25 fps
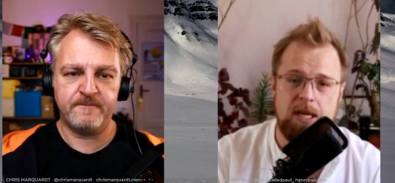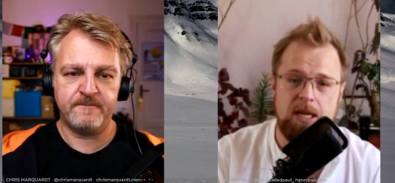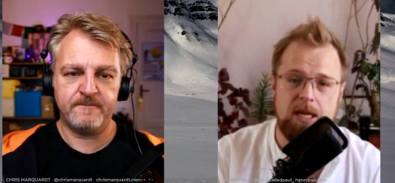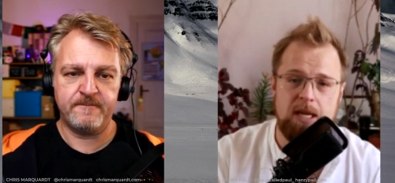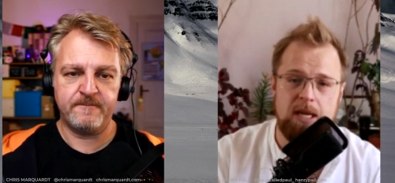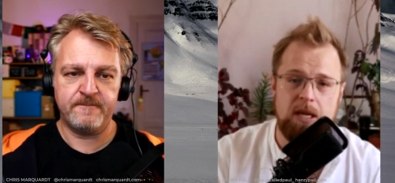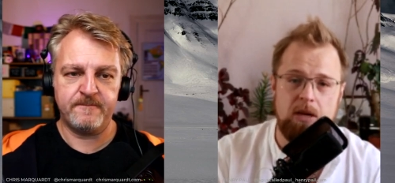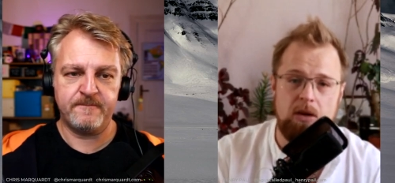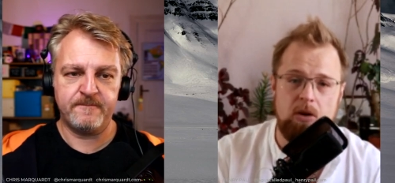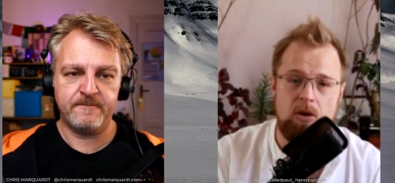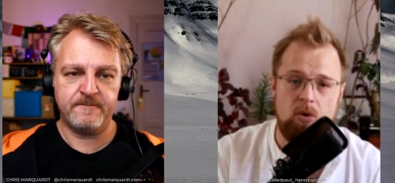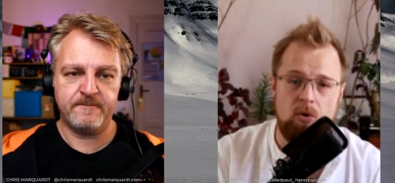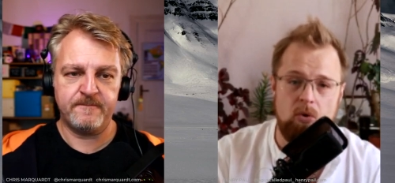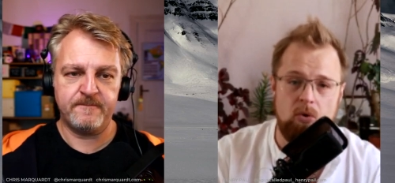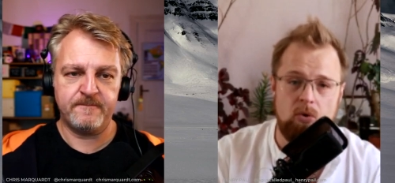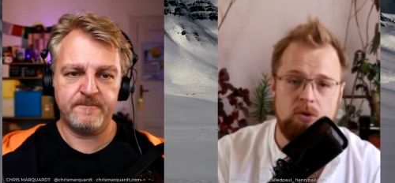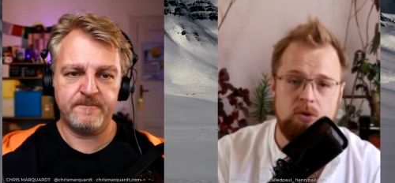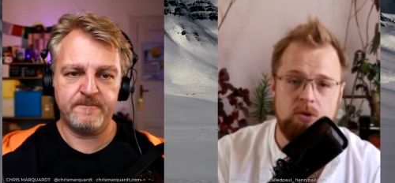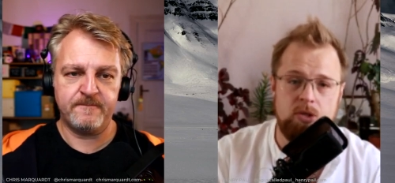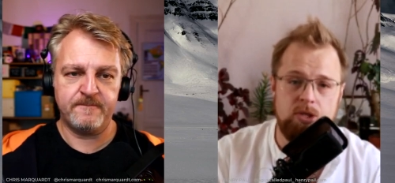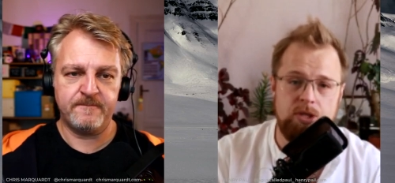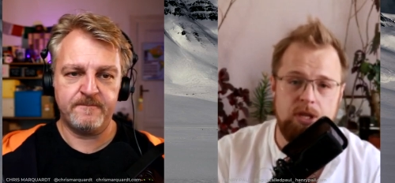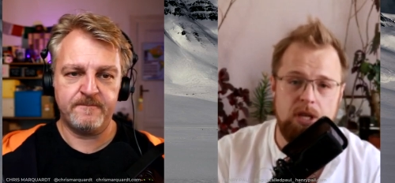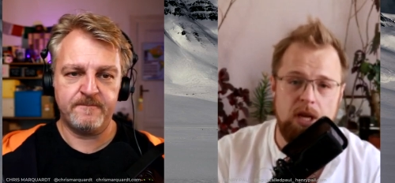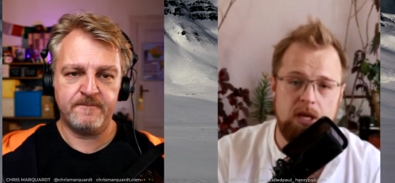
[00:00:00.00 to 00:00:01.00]
Speaker 1: uh,
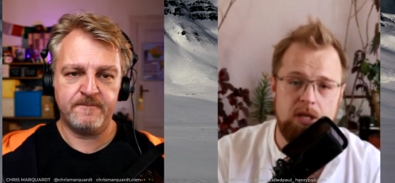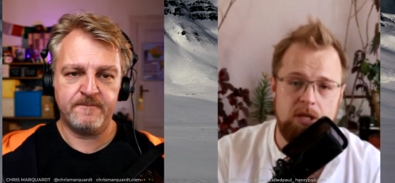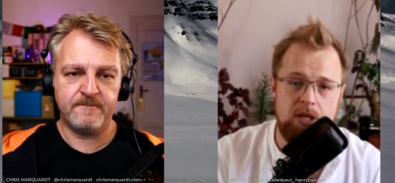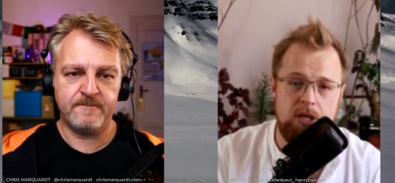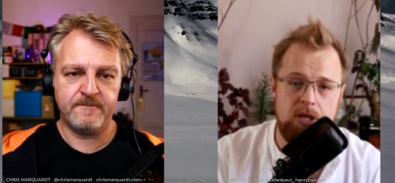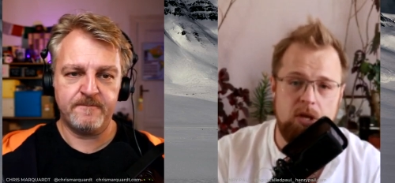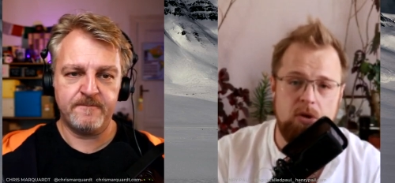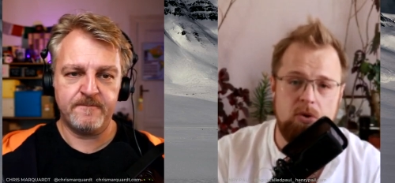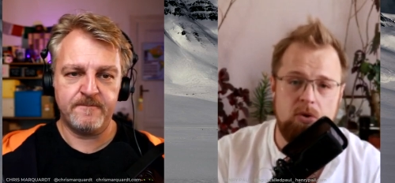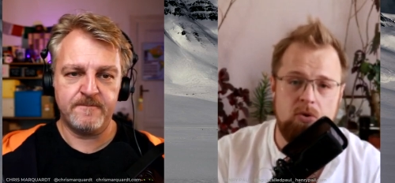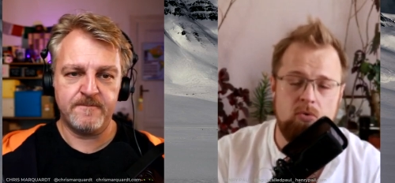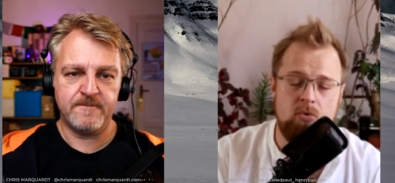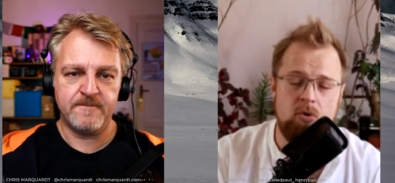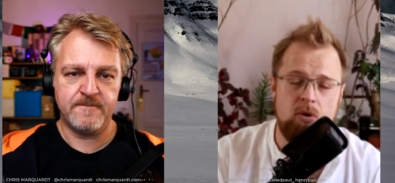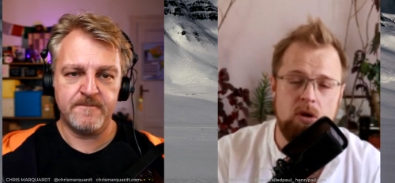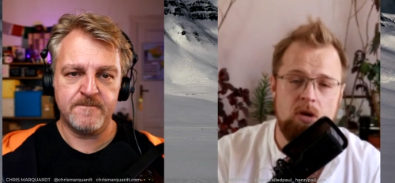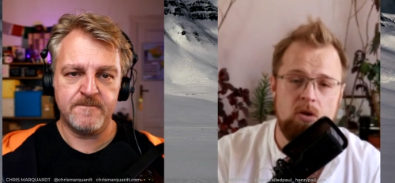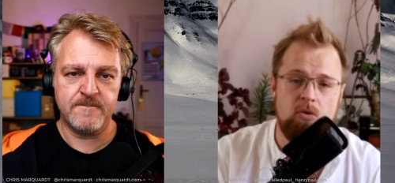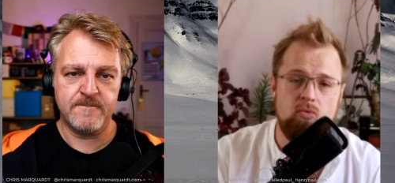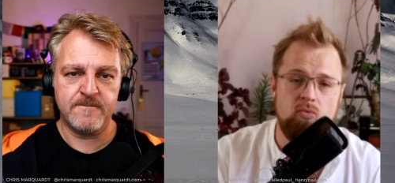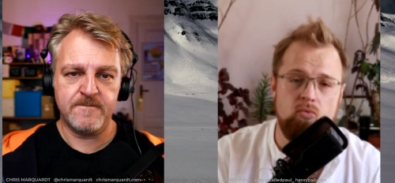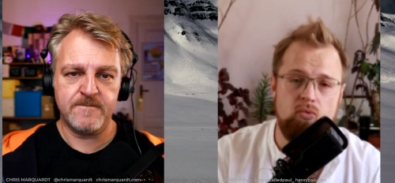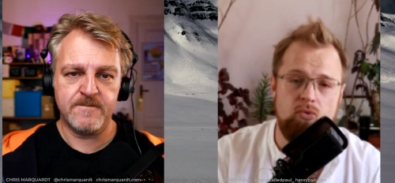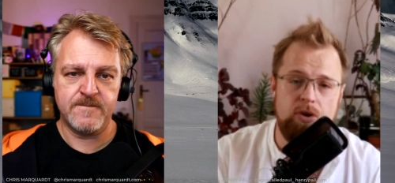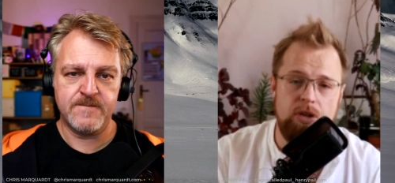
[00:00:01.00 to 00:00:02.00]
launched a new
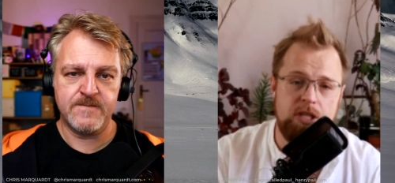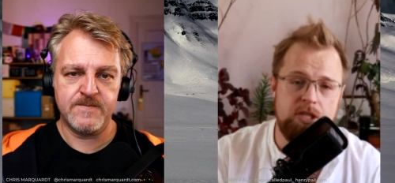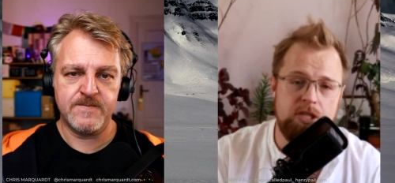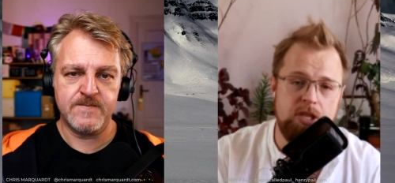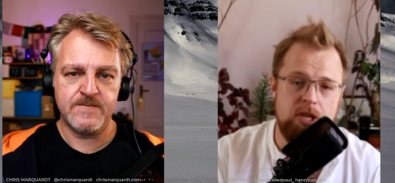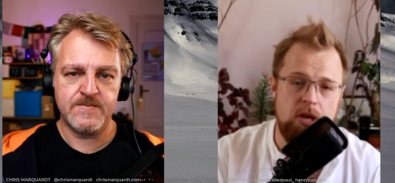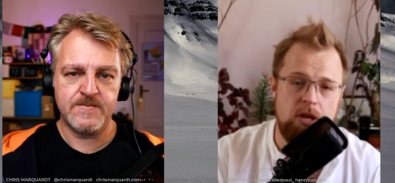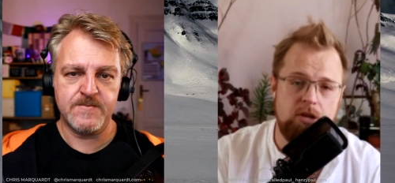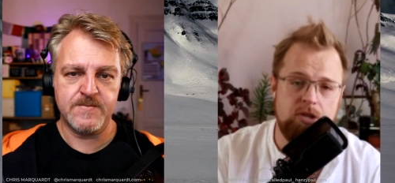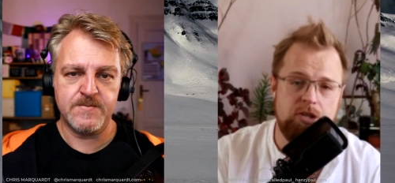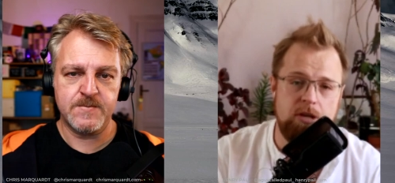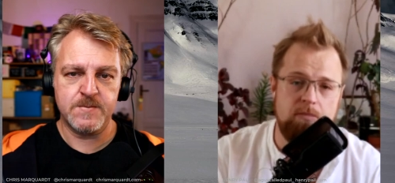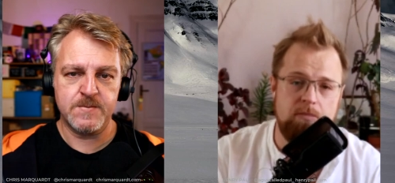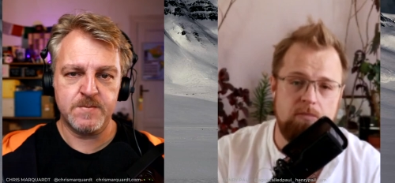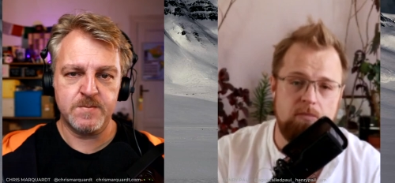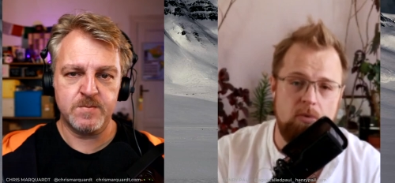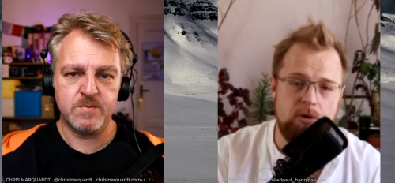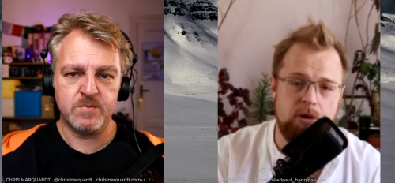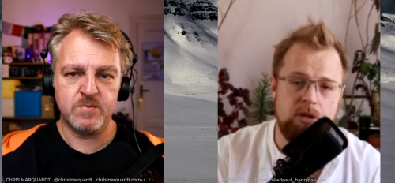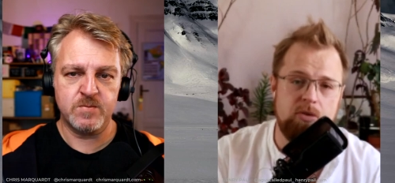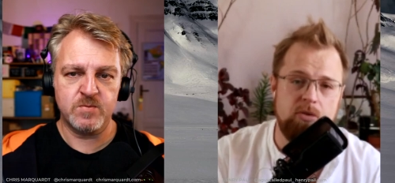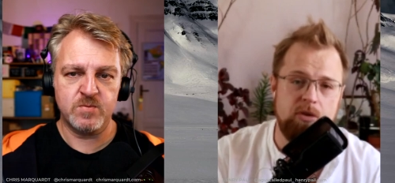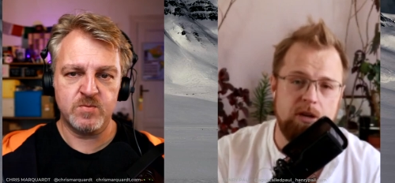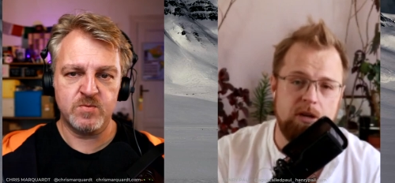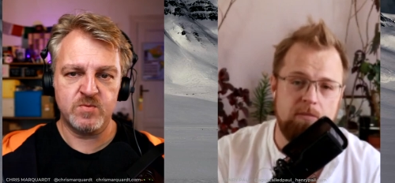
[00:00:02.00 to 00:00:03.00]
research and
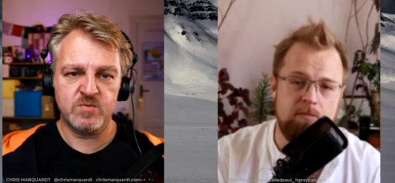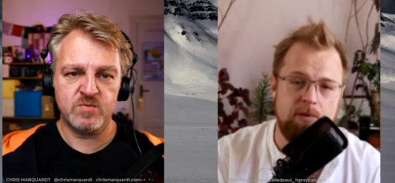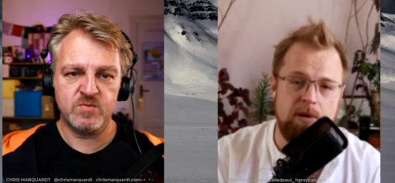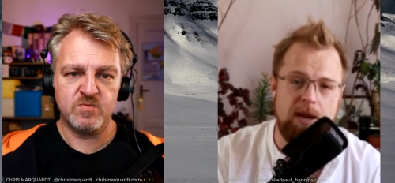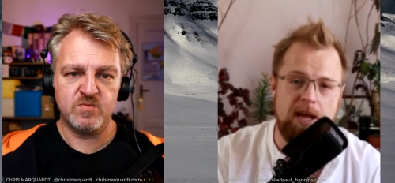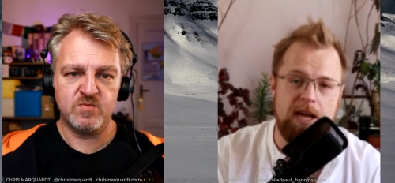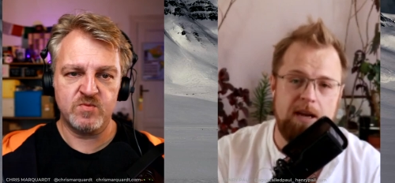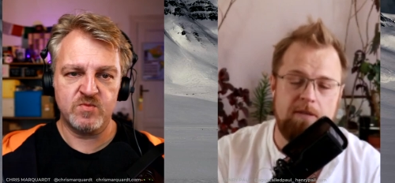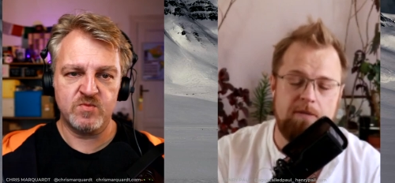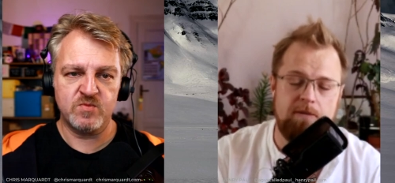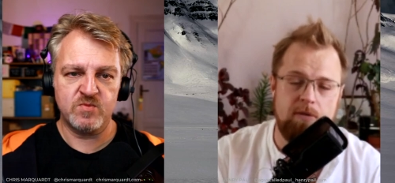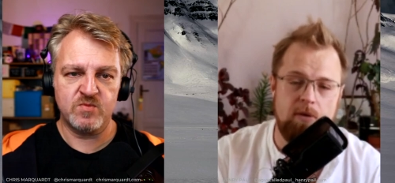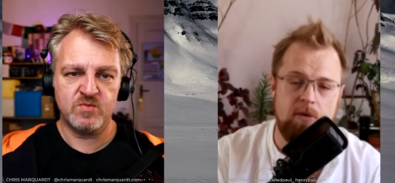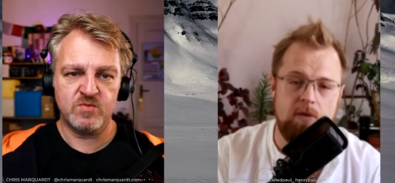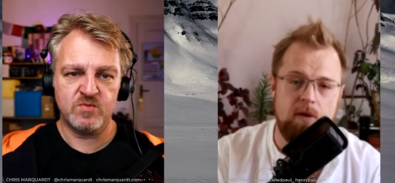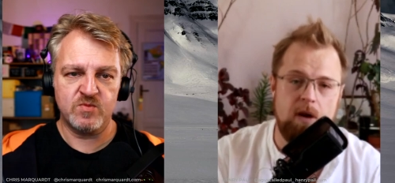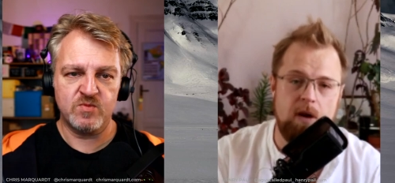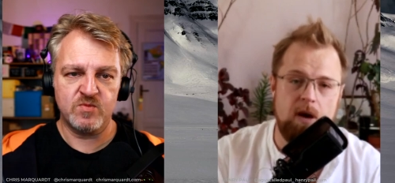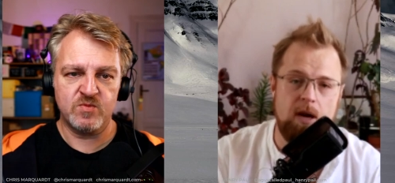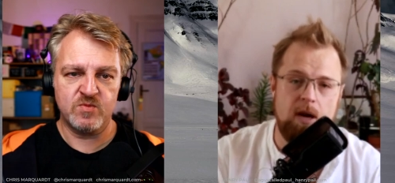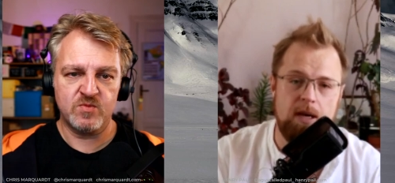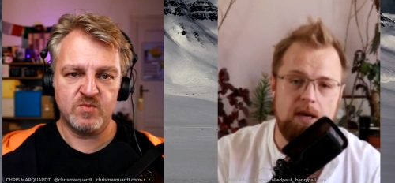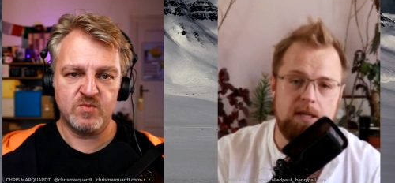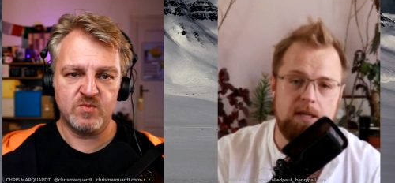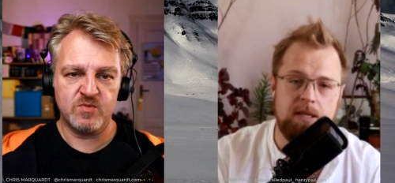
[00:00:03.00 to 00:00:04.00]
monitoring plan for the
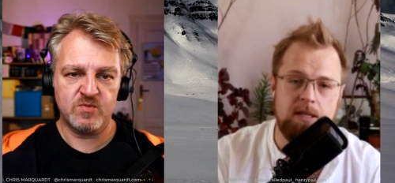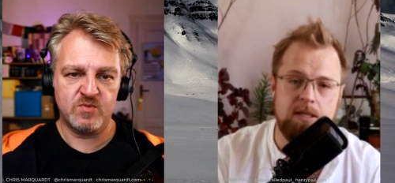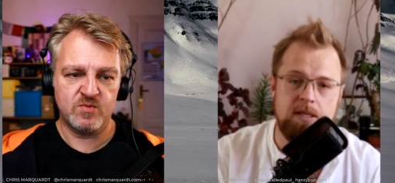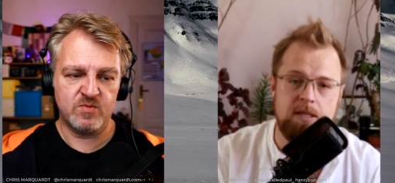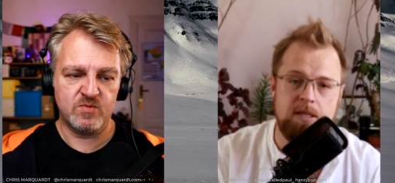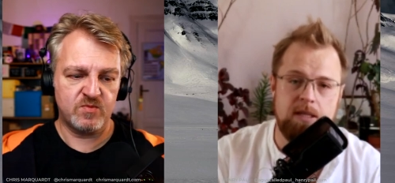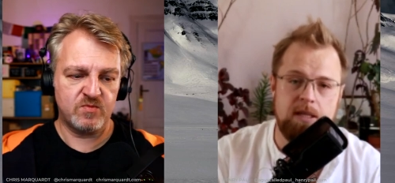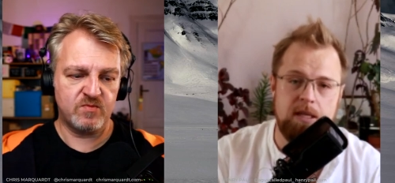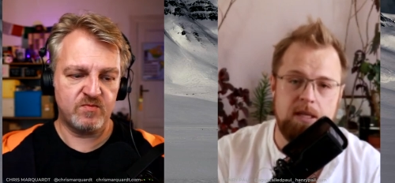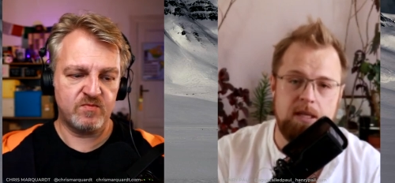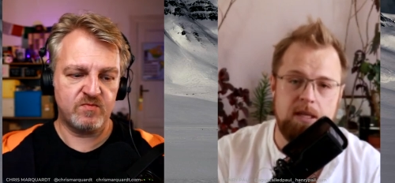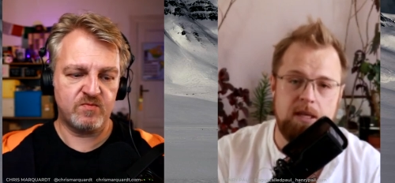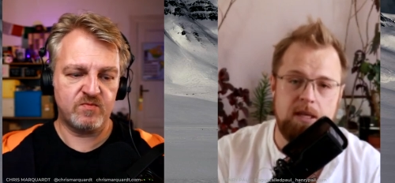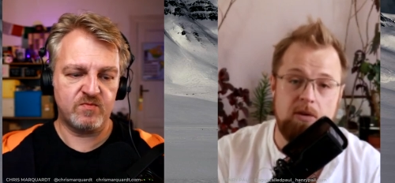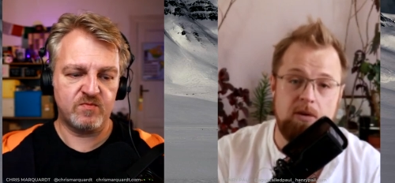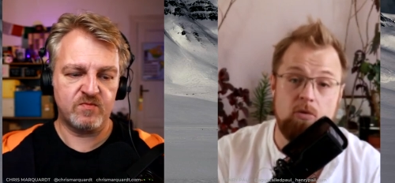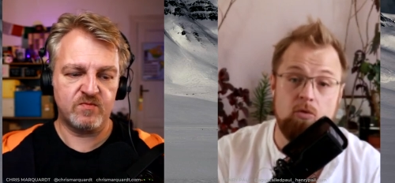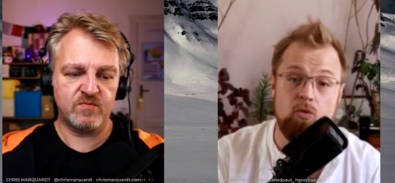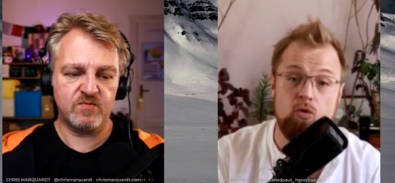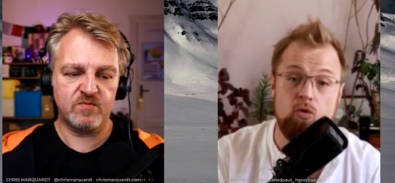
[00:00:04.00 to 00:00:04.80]
island uh, or